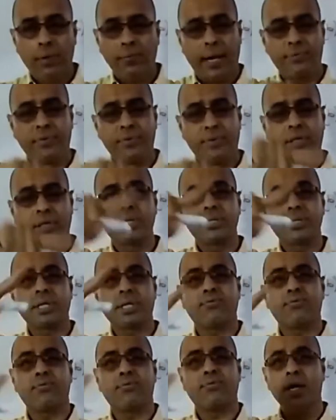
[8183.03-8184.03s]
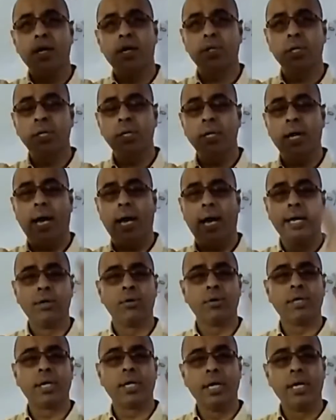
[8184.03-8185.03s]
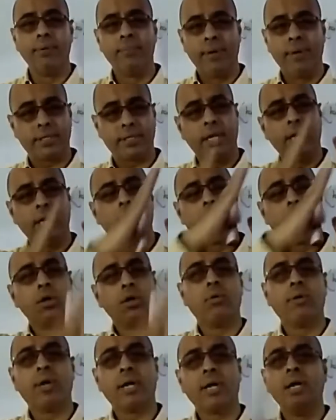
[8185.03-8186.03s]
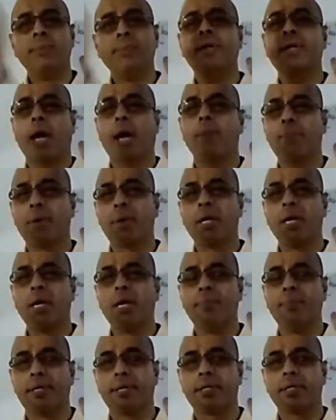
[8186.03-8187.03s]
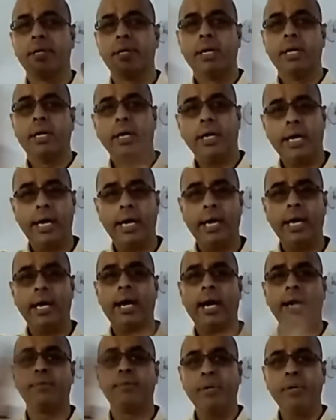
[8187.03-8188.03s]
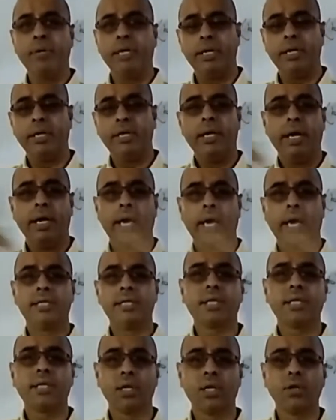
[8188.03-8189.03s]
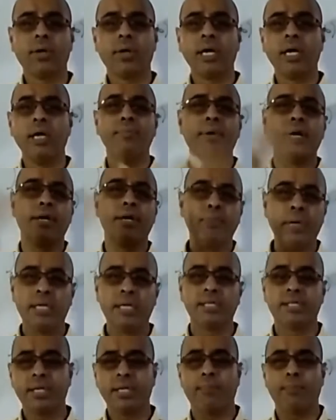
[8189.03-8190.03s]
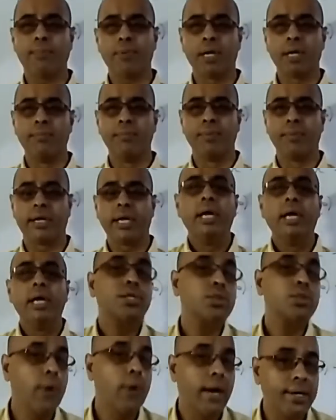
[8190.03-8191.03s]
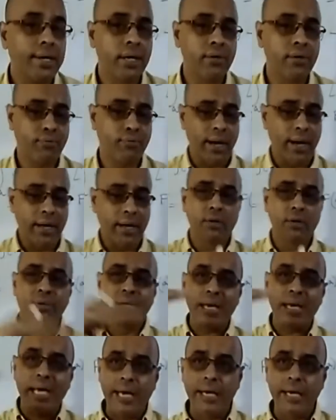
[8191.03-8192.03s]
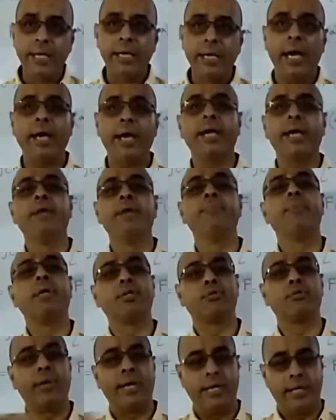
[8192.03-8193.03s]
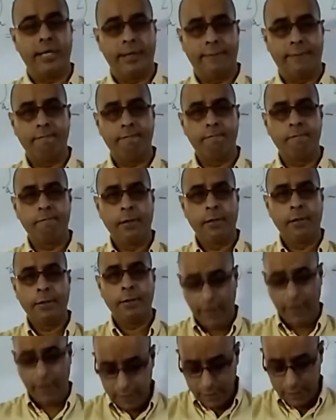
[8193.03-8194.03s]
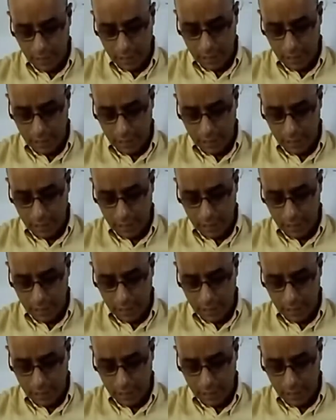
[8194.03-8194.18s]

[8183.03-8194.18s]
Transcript: that this is a function, I know the limit, lower limit, upper limit, A and B. A is the lower limit, B is the upper limit. So I can find out the area in between, right?